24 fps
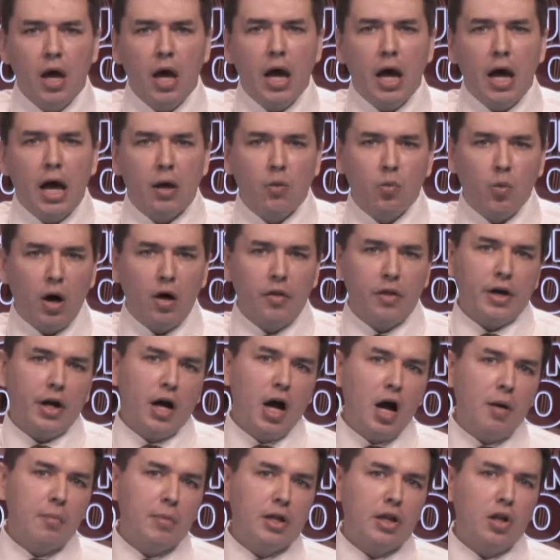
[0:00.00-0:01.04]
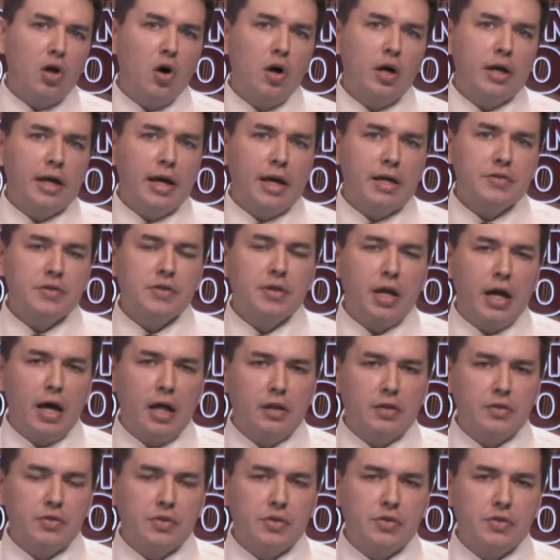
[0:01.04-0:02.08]
And while the common law and case
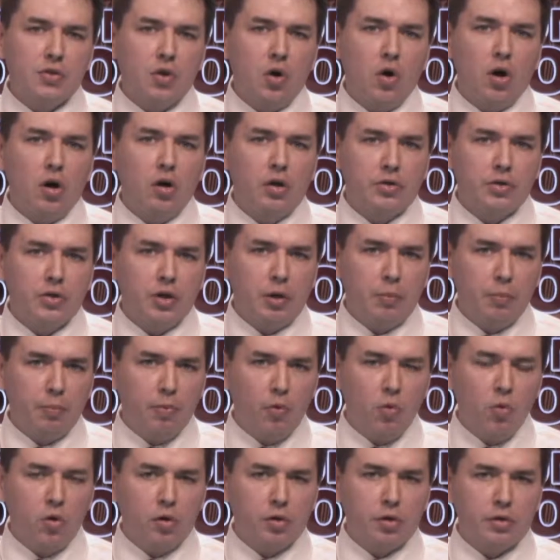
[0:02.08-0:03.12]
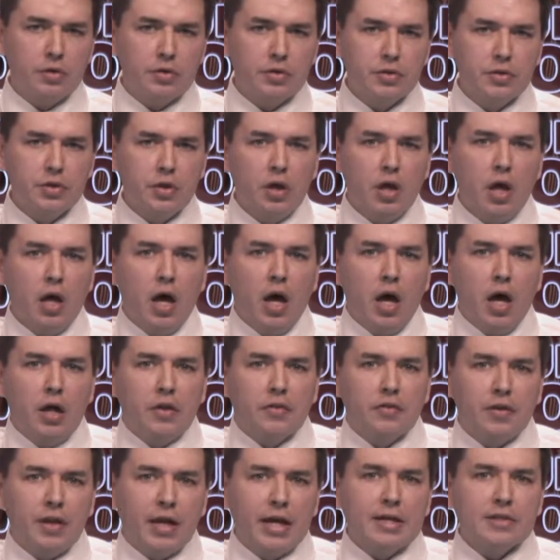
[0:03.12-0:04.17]
analysis are important,
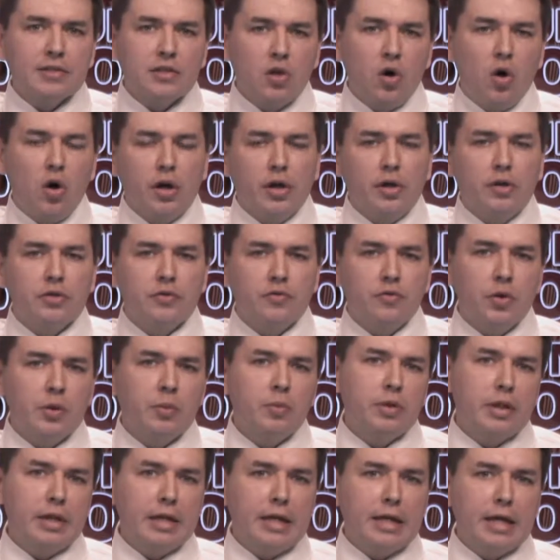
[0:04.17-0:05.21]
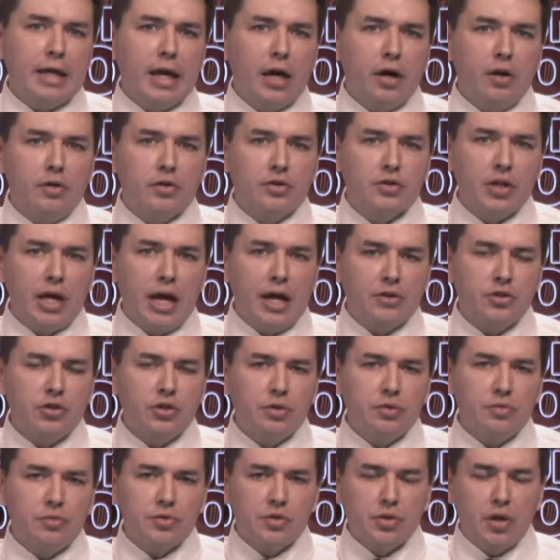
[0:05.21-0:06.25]
today's lawyers frequently encounter
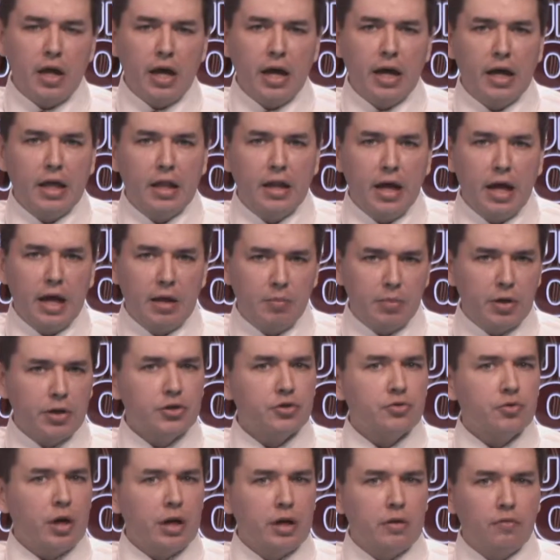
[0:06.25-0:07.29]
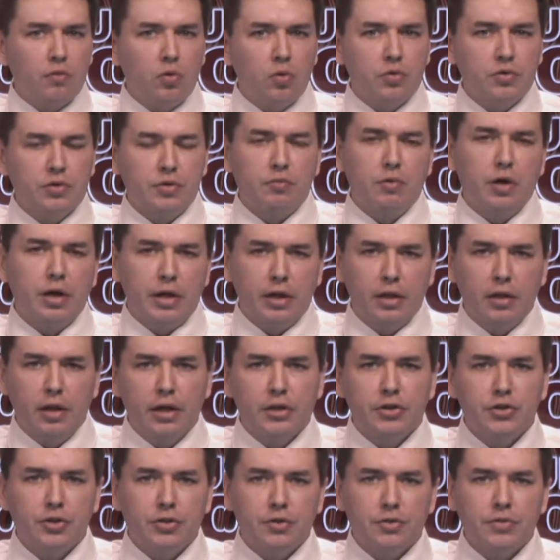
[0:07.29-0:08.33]
statutes and administrative rules and
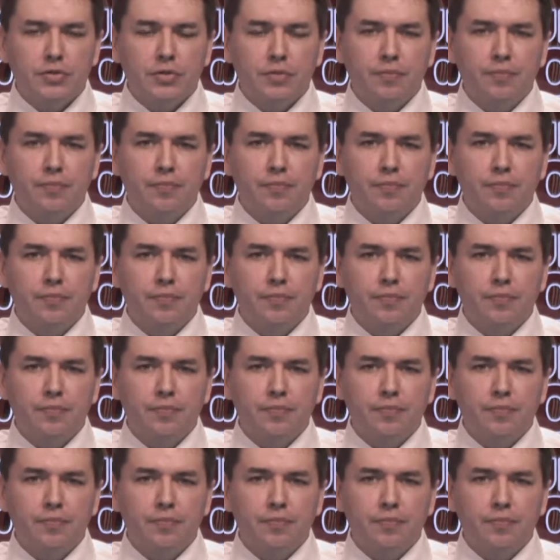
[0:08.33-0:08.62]
regulations.